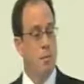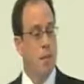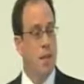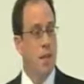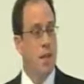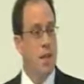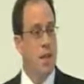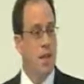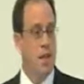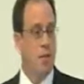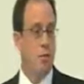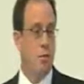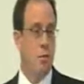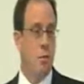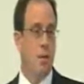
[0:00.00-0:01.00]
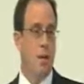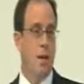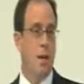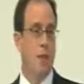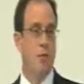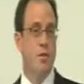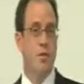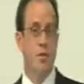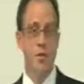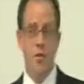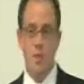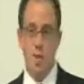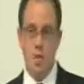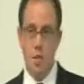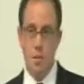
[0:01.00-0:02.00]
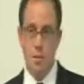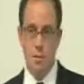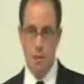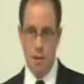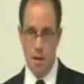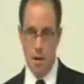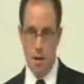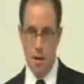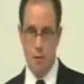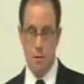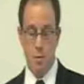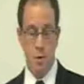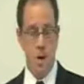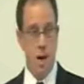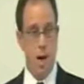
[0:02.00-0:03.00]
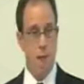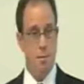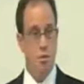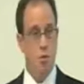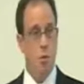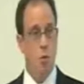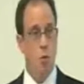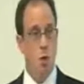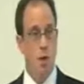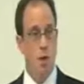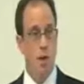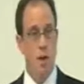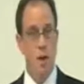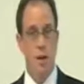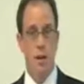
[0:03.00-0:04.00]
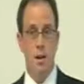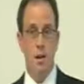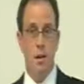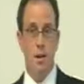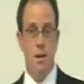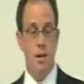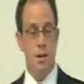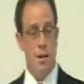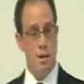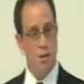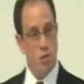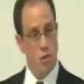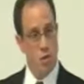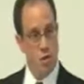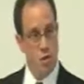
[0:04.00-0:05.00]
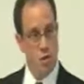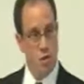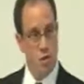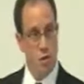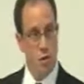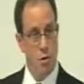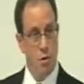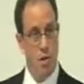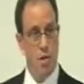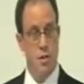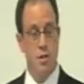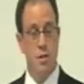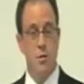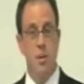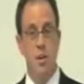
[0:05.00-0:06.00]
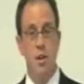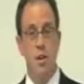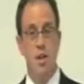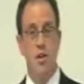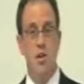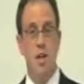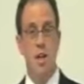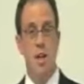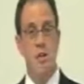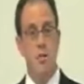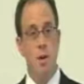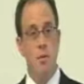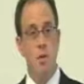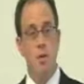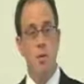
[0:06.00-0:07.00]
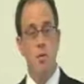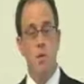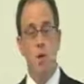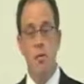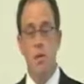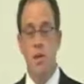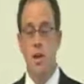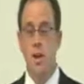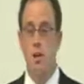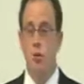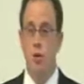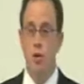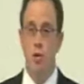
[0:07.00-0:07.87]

believe will be able to sustain themselves, perhaps work and collect a Social Security disability check if they reach a point where they can